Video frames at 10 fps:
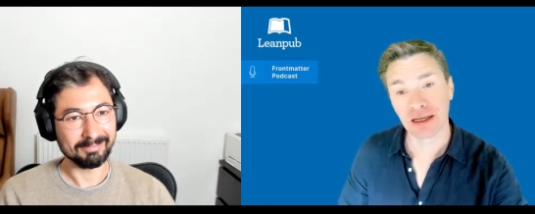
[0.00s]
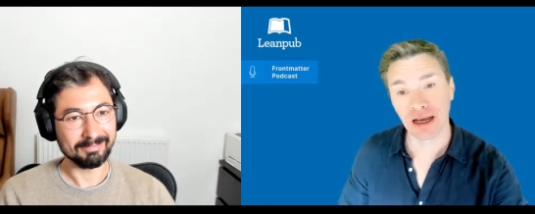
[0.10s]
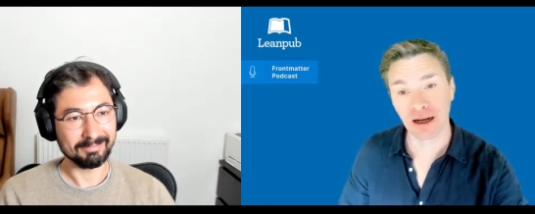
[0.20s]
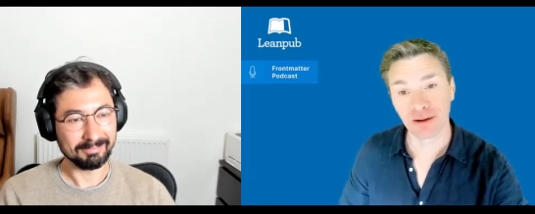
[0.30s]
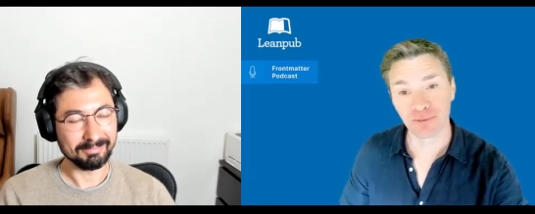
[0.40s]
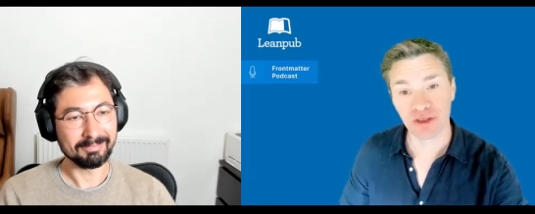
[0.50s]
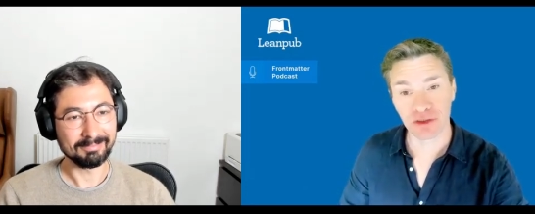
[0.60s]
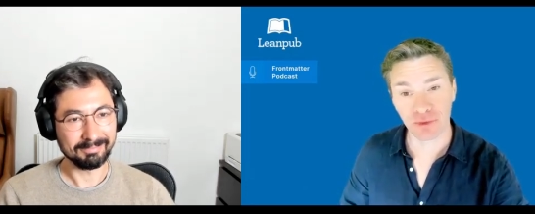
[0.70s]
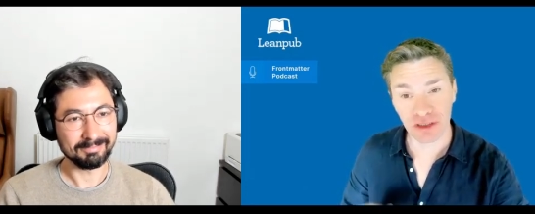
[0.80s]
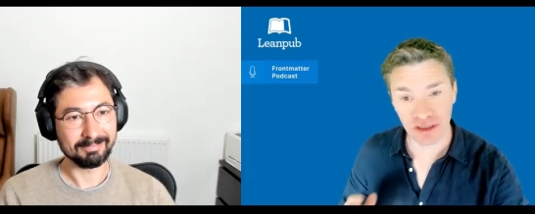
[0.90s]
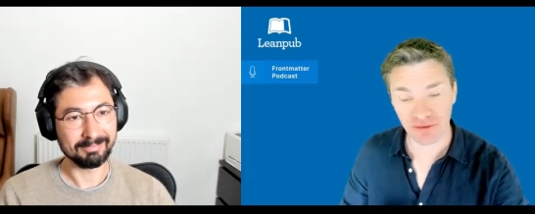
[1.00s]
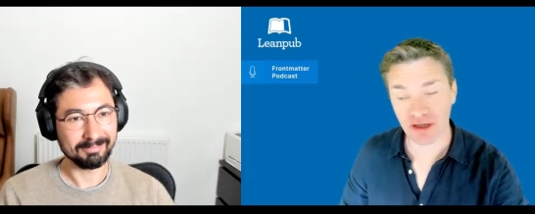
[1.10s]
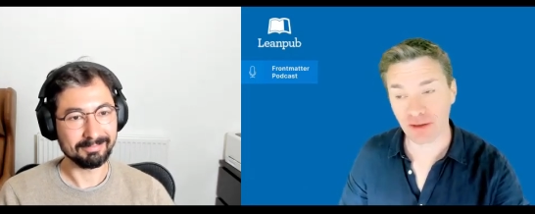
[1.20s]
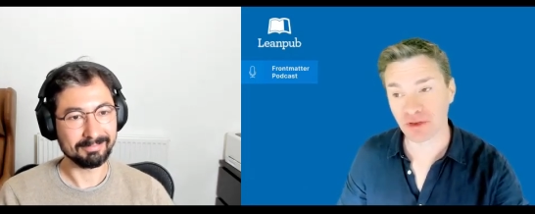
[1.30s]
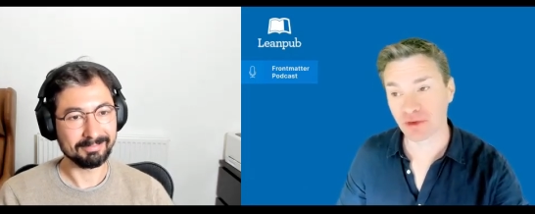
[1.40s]
Speaker 1: So we leave it
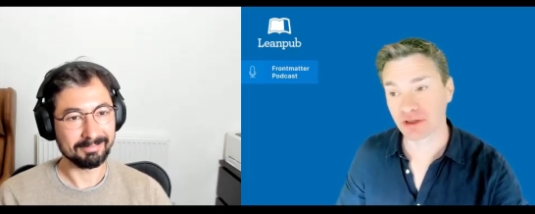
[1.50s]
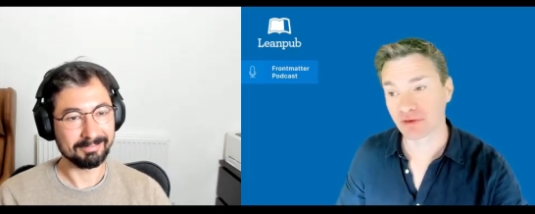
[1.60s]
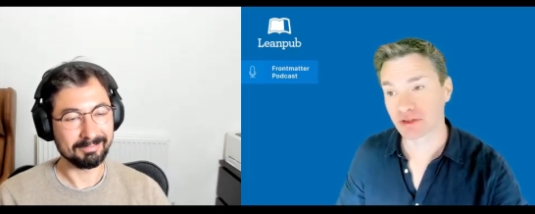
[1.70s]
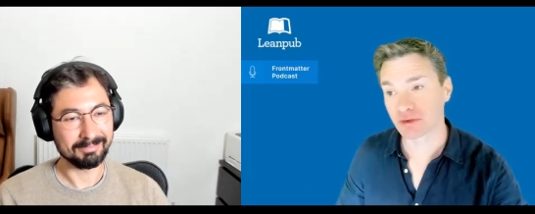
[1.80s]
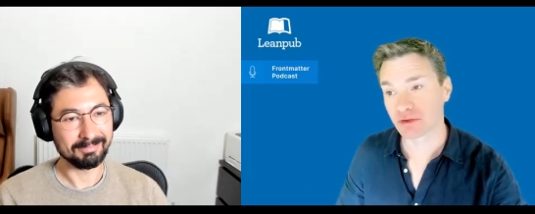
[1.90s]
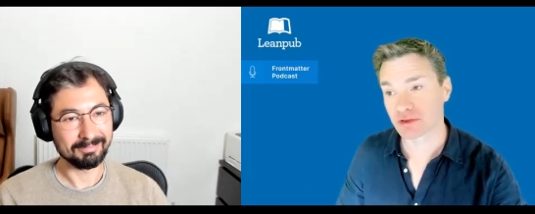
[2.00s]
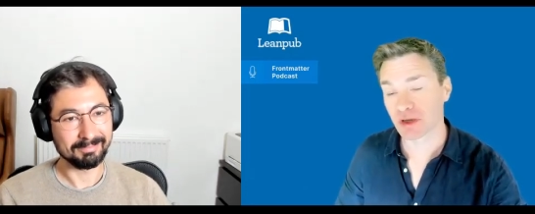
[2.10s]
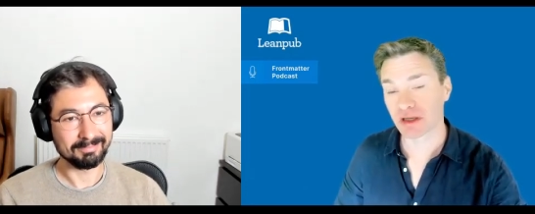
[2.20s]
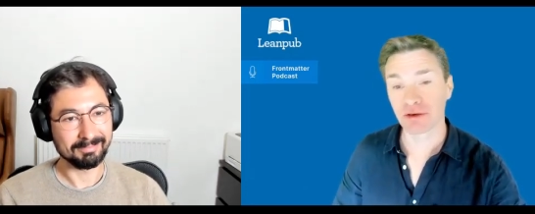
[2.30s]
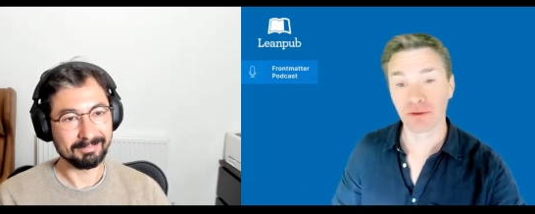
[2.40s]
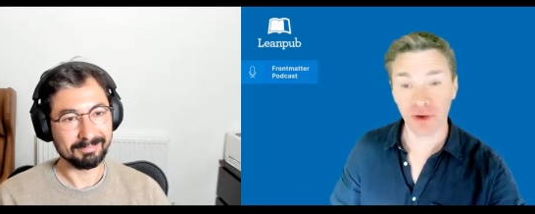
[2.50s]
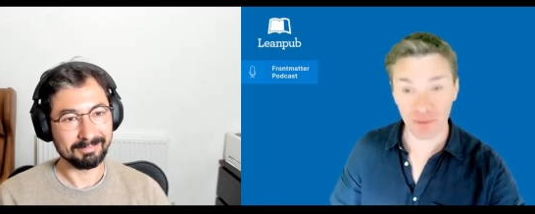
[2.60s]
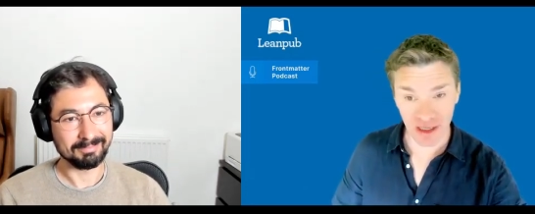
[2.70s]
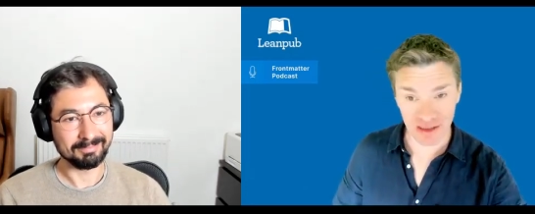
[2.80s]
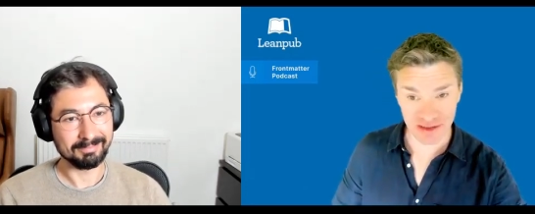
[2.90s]
up to individuals, but we
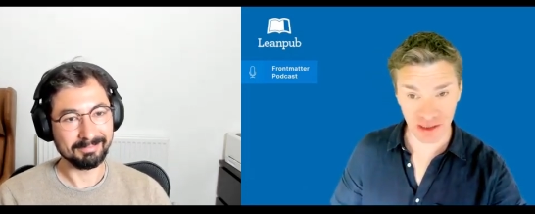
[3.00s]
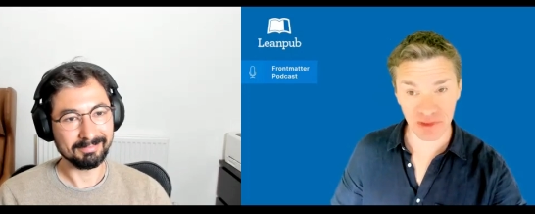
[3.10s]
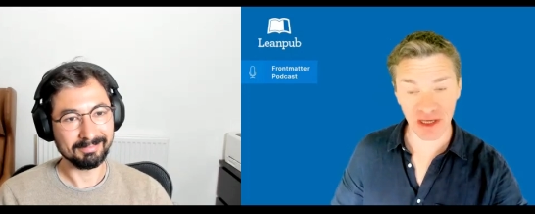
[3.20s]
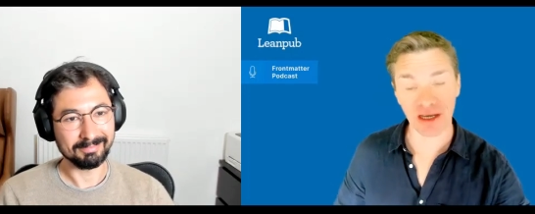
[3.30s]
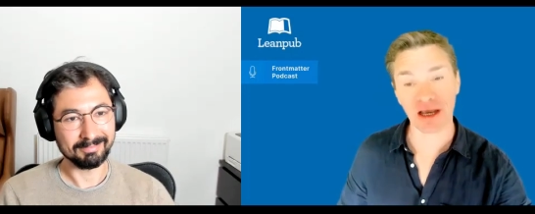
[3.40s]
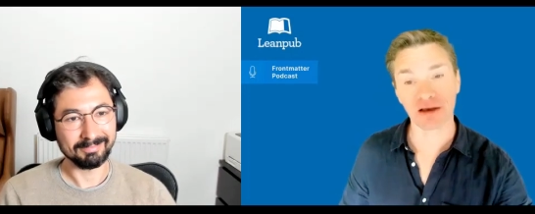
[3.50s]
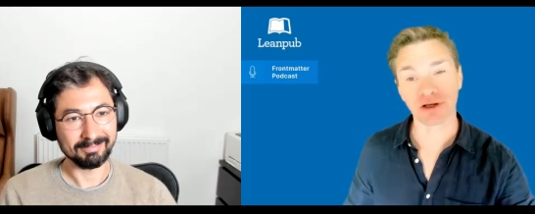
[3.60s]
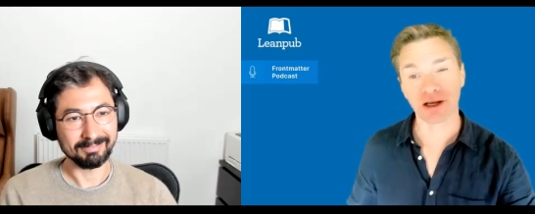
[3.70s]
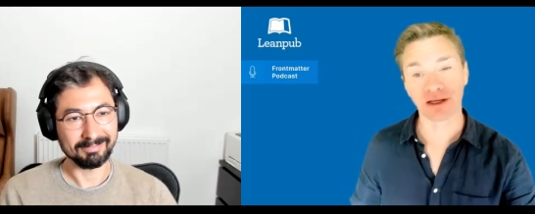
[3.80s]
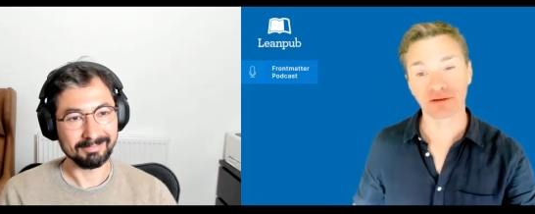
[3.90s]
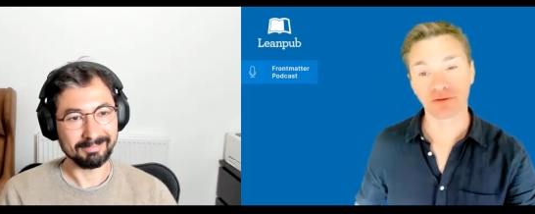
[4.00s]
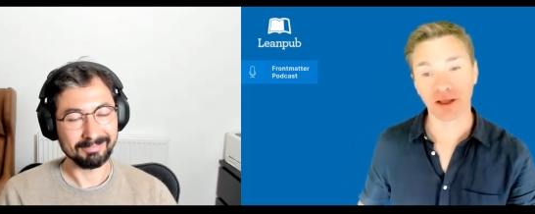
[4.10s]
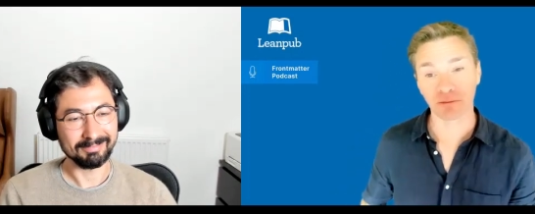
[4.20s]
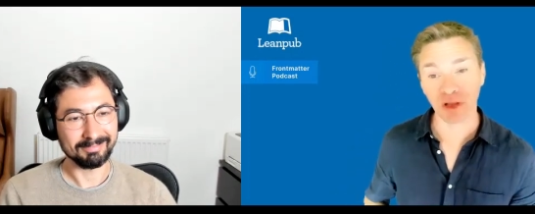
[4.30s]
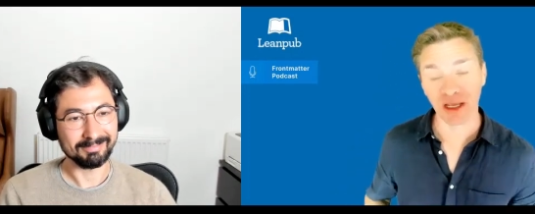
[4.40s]
may someday have a kind of like
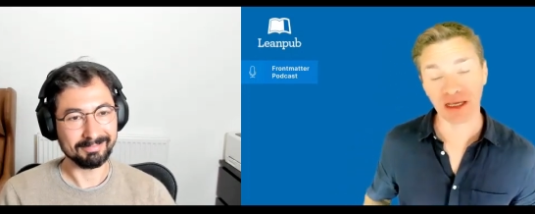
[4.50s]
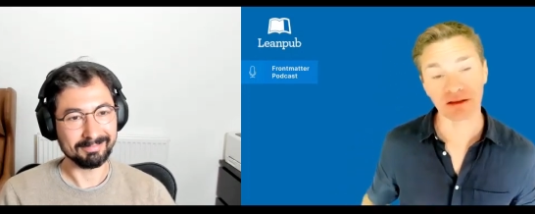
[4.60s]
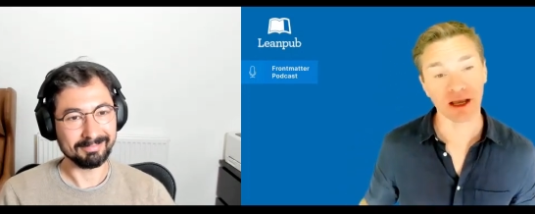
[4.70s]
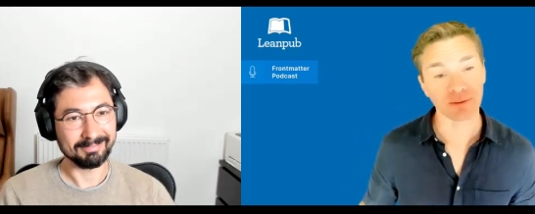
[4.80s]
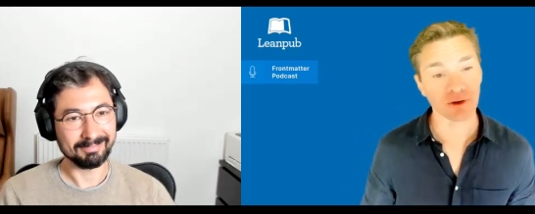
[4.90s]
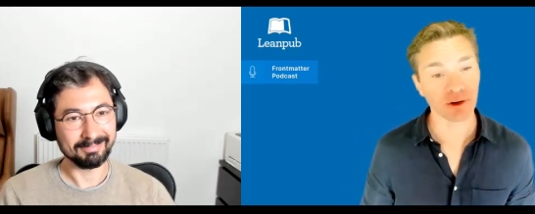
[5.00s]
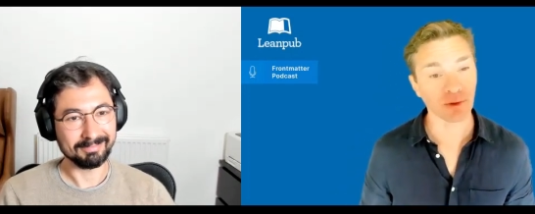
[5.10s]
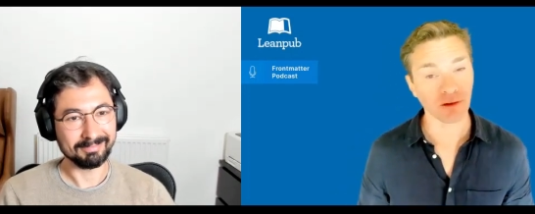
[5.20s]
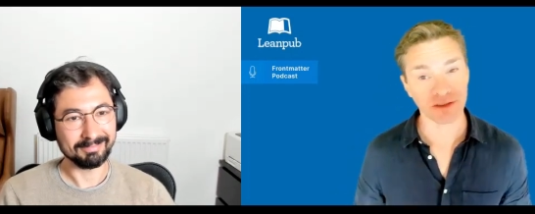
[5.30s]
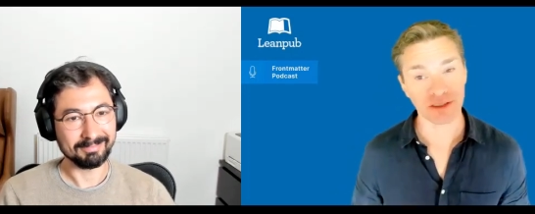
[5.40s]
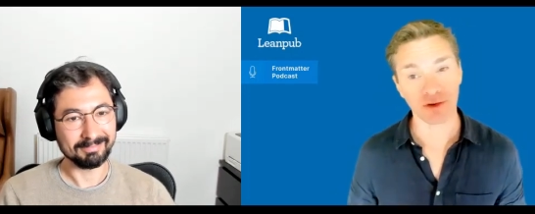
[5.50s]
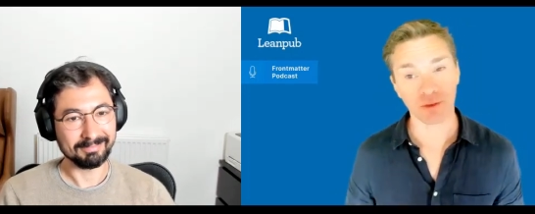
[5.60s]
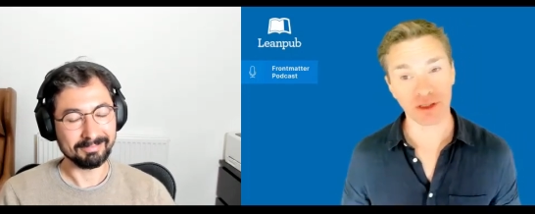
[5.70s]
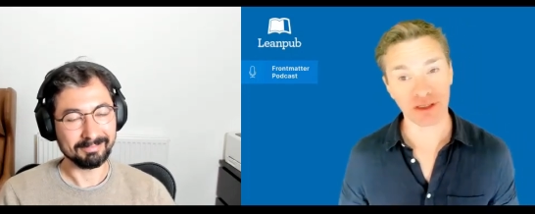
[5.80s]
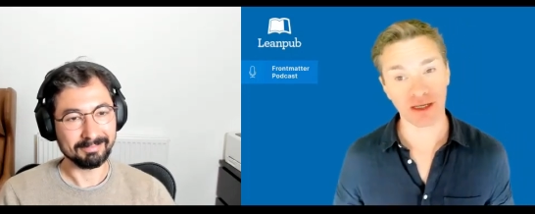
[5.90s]
blanket library policy where
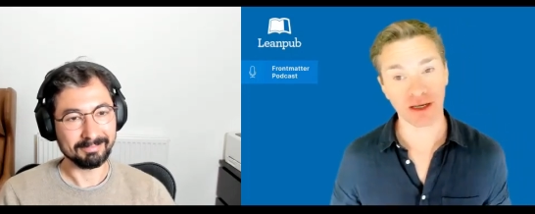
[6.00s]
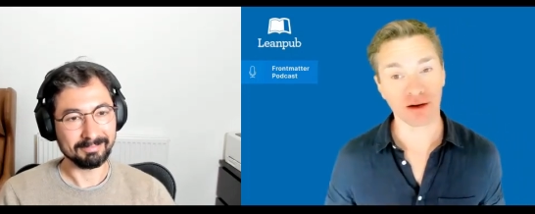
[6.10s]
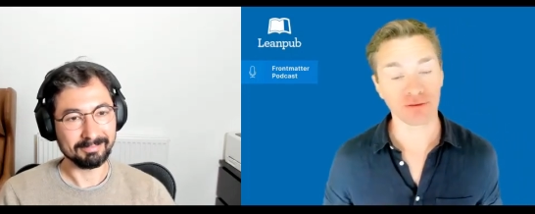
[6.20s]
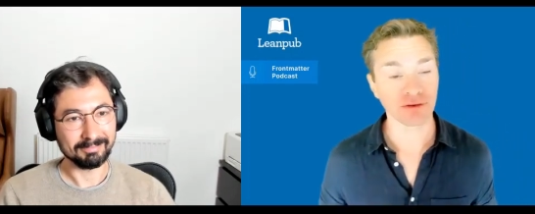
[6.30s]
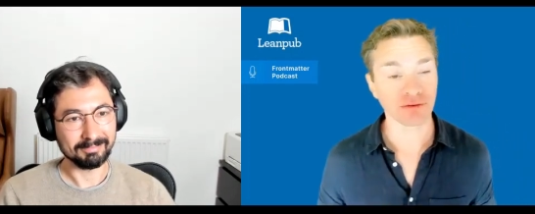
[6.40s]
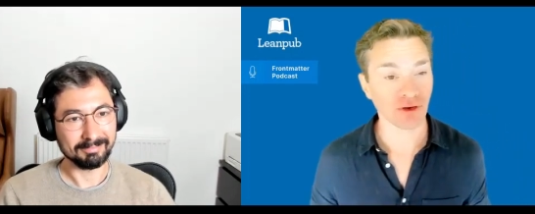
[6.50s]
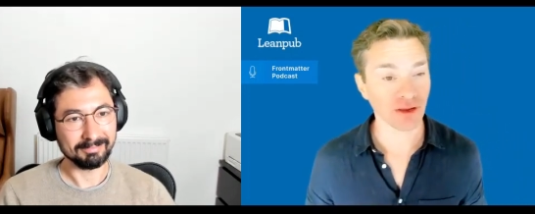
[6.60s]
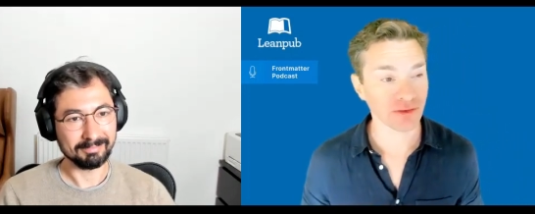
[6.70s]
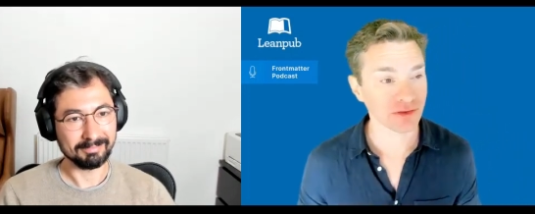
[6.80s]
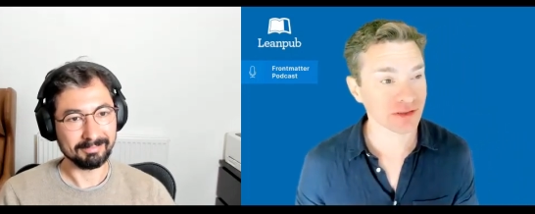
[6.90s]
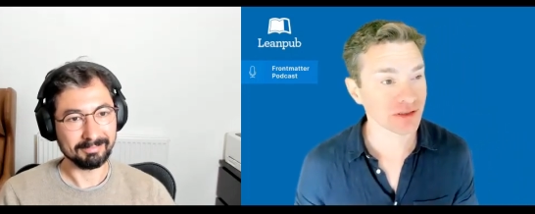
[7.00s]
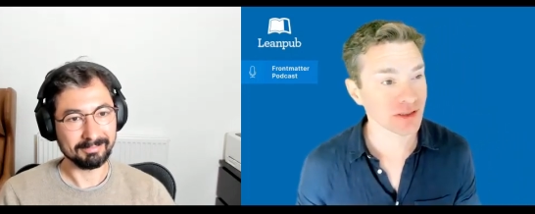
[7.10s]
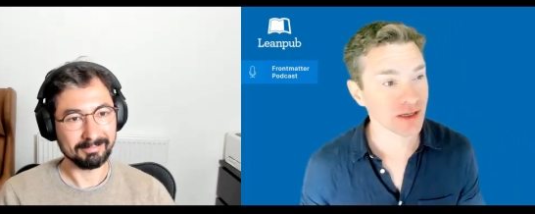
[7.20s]
we take care of it for authors.